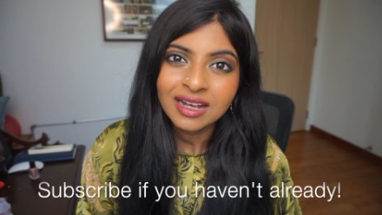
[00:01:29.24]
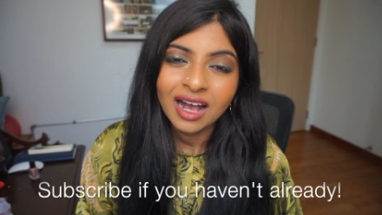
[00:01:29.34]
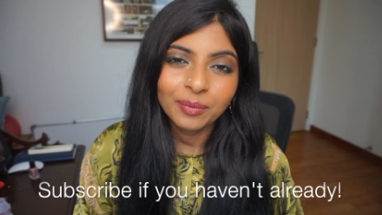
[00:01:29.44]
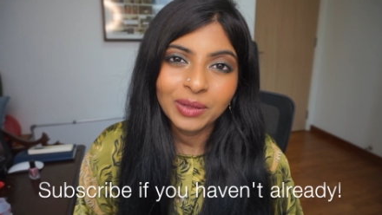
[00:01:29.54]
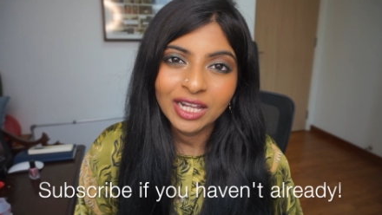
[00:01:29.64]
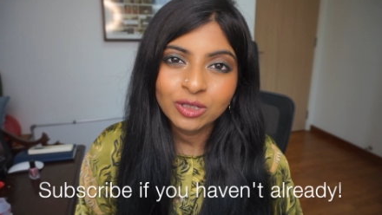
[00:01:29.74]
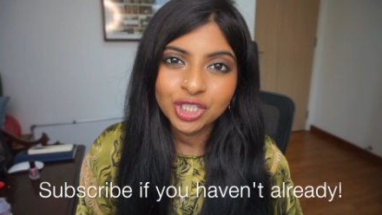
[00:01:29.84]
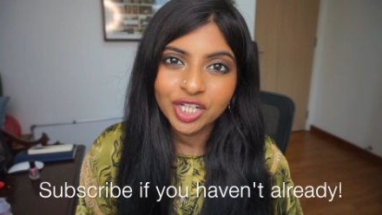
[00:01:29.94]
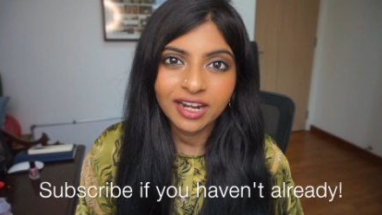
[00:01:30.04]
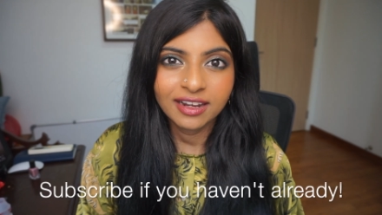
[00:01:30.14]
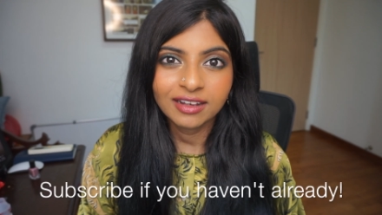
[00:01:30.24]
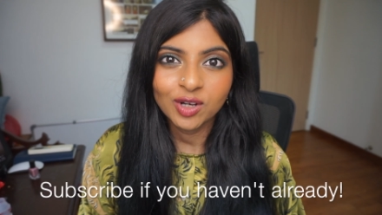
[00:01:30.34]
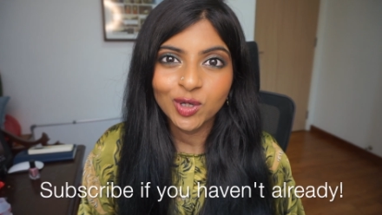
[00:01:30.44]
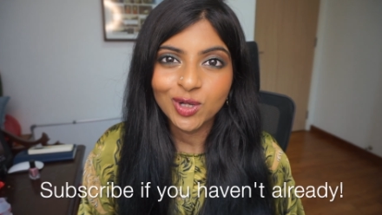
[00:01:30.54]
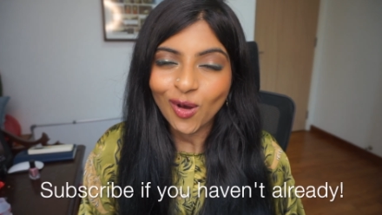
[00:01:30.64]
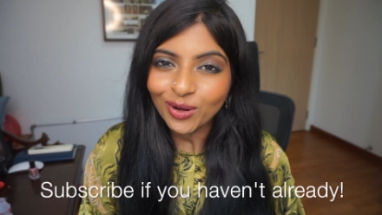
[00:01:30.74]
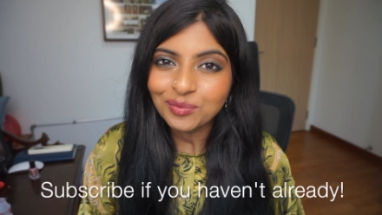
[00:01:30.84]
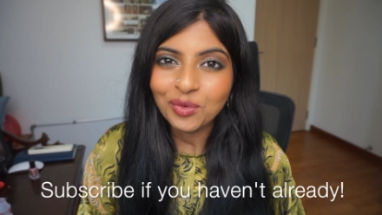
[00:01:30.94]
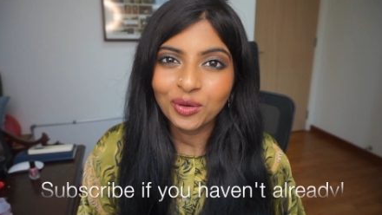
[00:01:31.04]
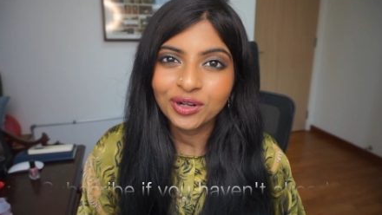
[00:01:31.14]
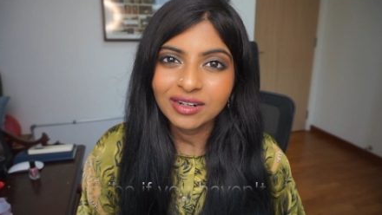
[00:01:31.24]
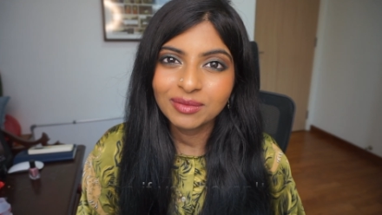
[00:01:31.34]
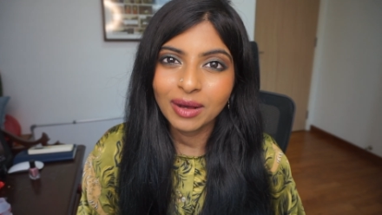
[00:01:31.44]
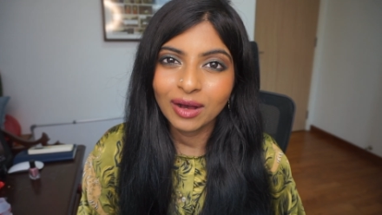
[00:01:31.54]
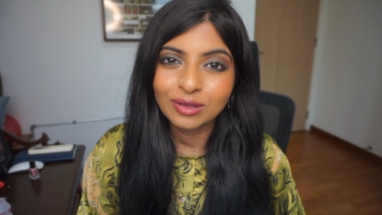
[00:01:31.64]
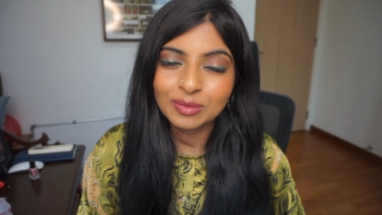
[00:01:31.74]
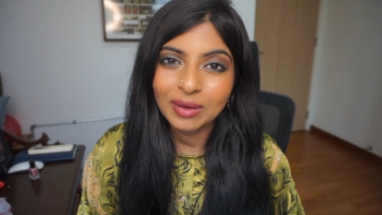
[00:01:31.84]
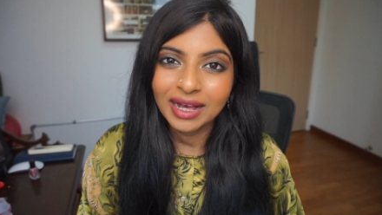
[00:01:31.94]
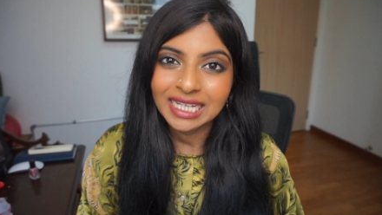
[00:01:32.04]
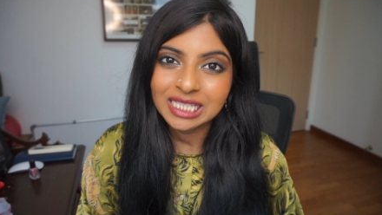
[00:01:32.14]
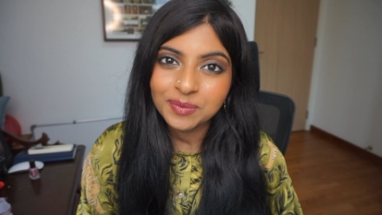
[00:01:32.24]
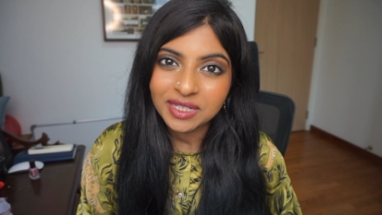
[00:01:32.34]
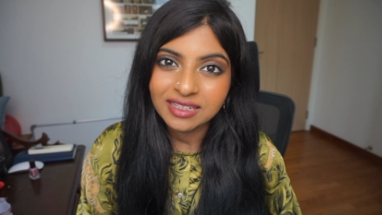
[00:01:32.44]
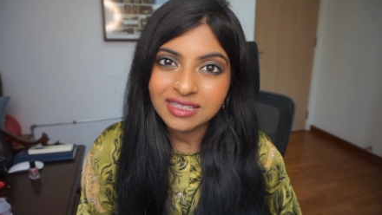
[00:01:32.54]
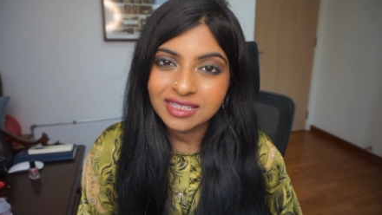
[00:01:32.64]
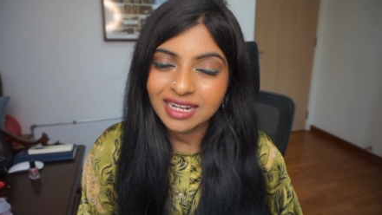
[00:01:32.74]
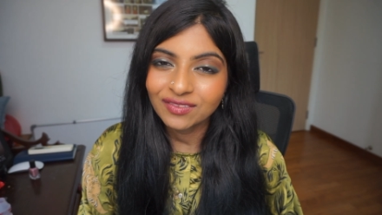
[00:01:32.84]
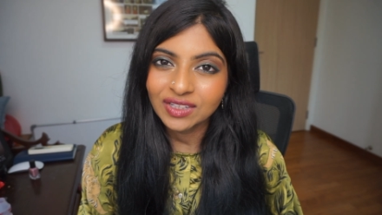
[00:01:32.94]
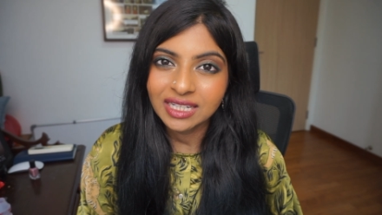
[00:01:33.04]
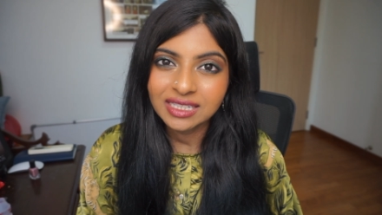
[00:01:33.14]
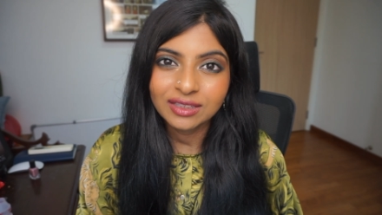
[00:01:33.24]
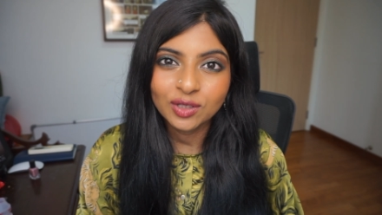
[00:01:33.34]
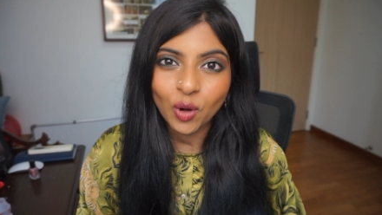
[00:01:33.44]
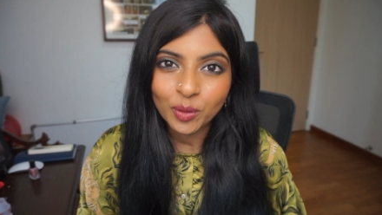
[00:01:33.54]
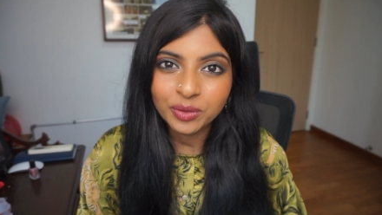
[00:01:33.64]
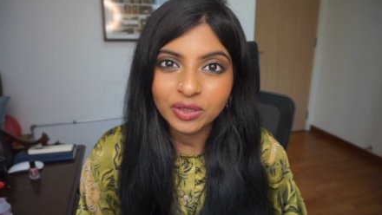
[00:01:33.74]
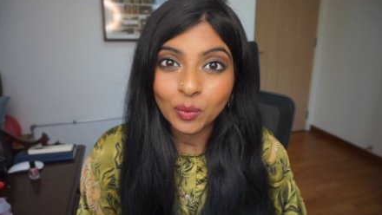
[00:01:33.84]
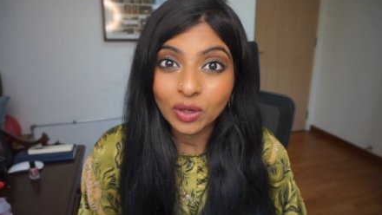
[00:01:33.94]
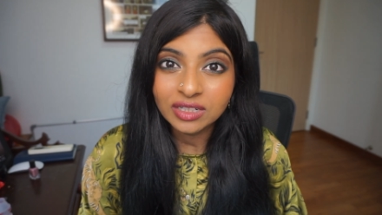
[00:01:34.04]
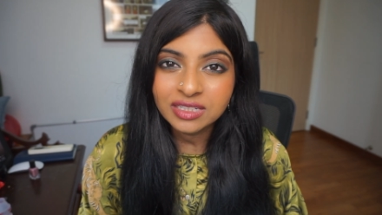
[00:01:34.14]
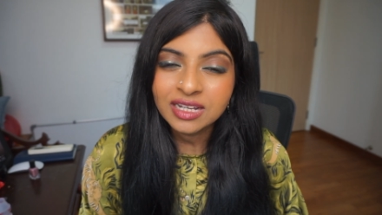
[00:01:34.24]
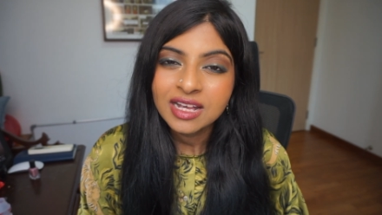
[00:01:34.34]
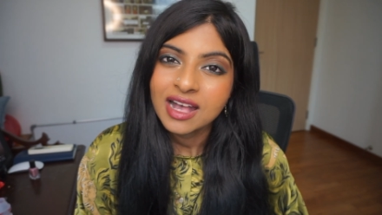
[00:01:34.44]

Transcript: I plan on sharing a lot more about my experience navigating the corporate world,